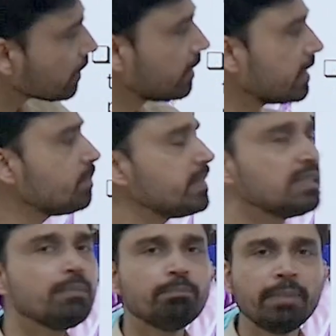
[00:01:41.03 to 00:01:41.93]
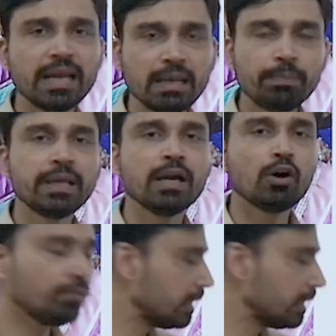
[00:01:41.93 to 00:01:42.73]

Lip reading: dismissed the bail plea of the